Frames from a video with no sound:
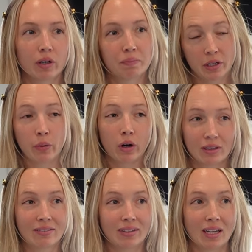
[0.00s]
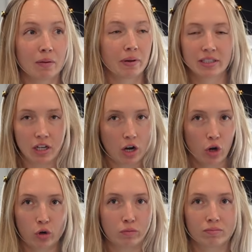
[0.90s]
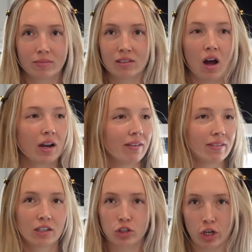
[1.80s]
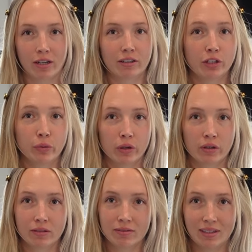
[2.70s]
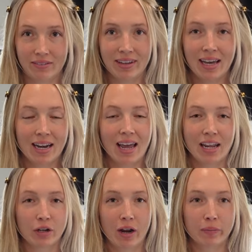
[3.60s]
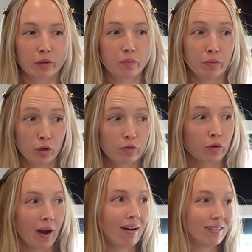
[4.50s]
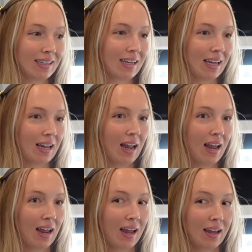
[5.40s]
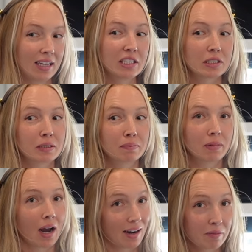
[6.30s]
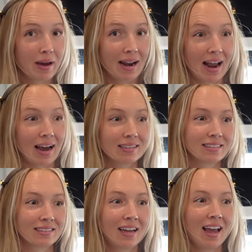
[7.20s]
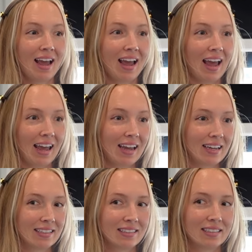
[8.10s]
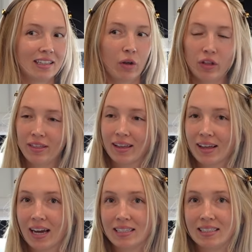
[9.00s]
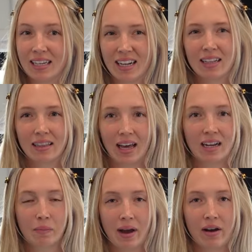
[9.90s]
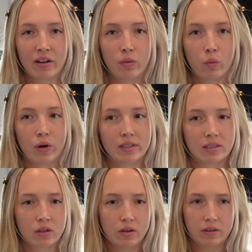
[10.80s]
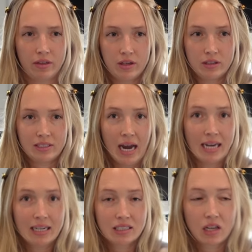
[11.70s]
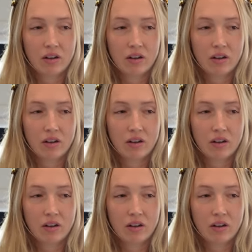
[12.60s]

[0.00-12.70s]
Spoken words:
but you are living in it, but it's not a home. It's not even a trailer. You are living in it and you're able to move around in it. It's kind of badass. And the only thing I didn't like about it was the tightness